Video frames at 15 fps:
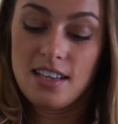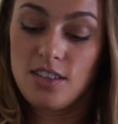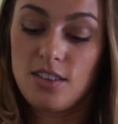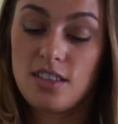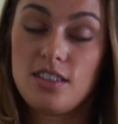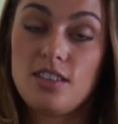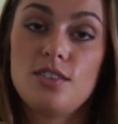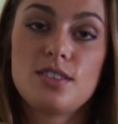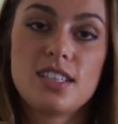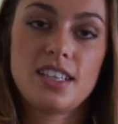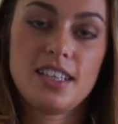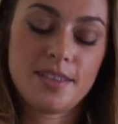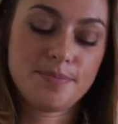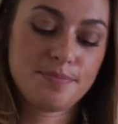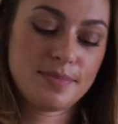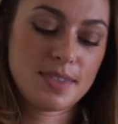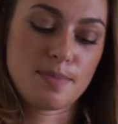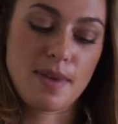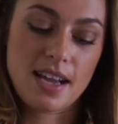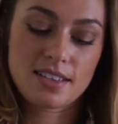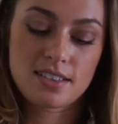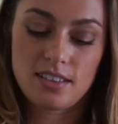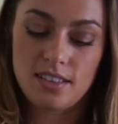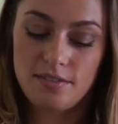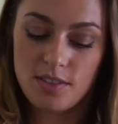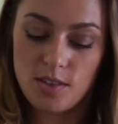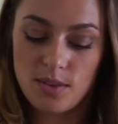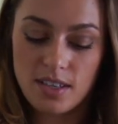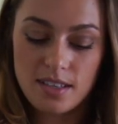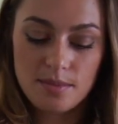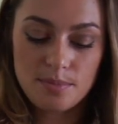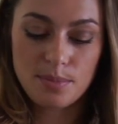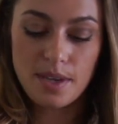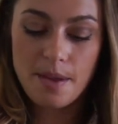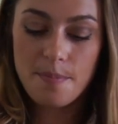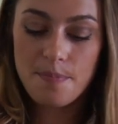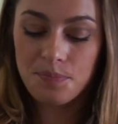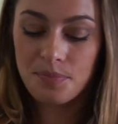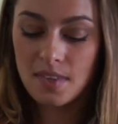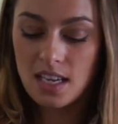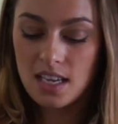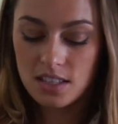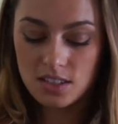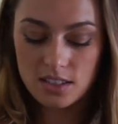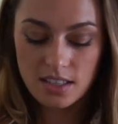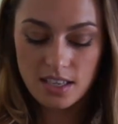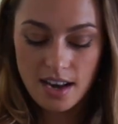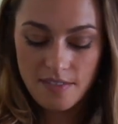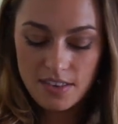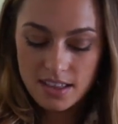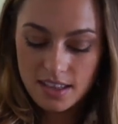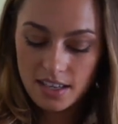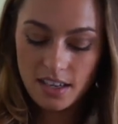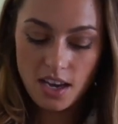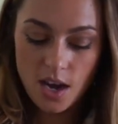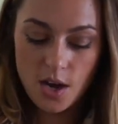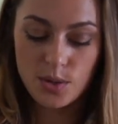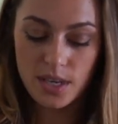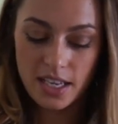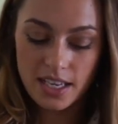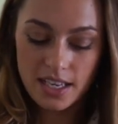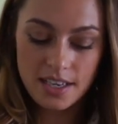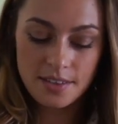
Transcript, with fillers: you can use a spatula if you want, but just get everything coated